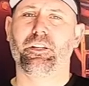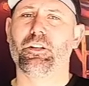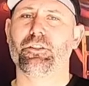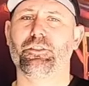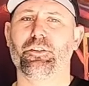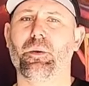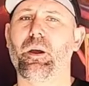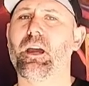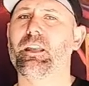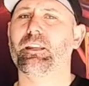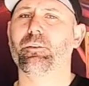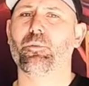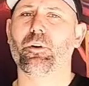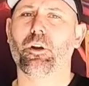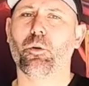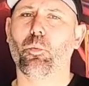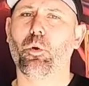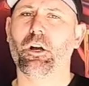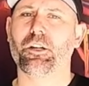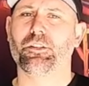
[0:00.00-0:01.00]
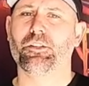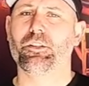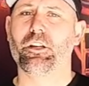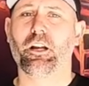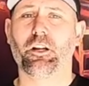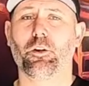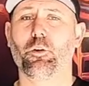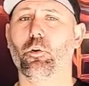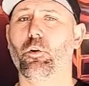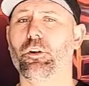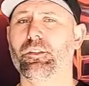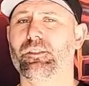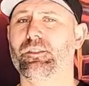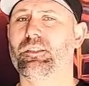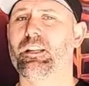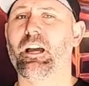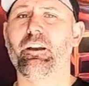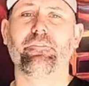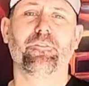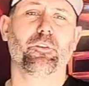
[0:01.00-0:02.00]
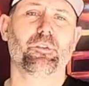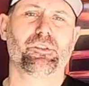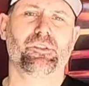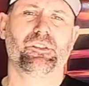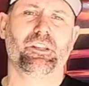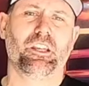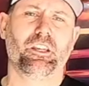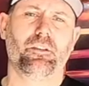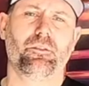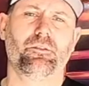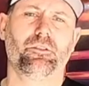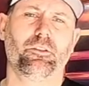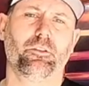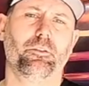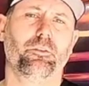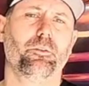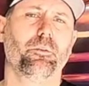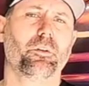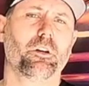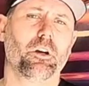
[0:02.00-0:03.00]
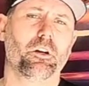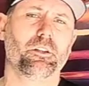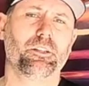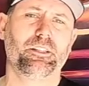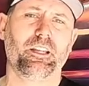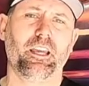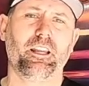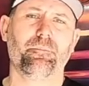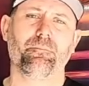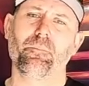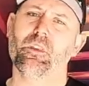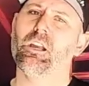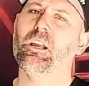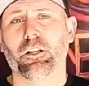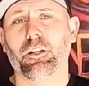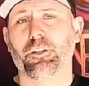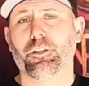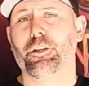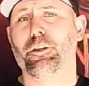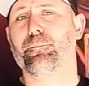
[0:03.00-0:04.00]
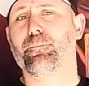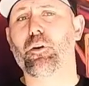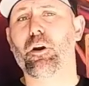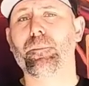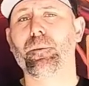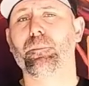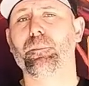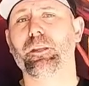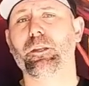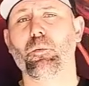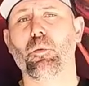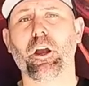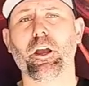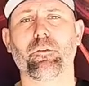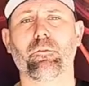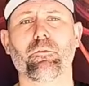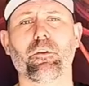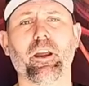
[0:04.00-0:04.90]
because you only want to watch Accord stuff or CU2 content, you probably won't